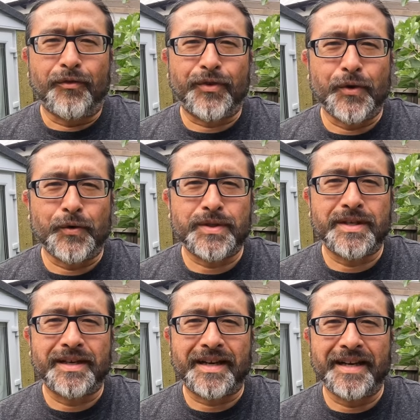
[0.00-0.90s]
Of
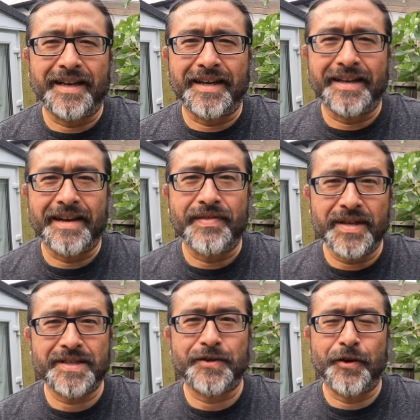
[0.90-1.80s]
course, clearly
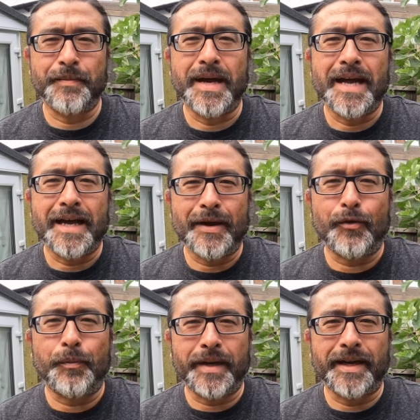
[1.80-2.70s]
this time it
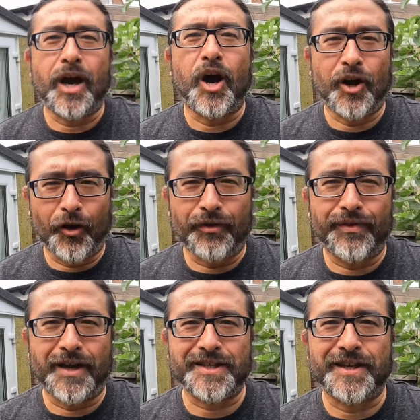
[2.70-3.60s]
will be a lot
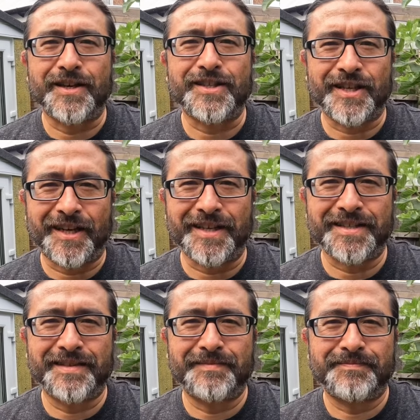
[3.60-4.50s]
faster to cut.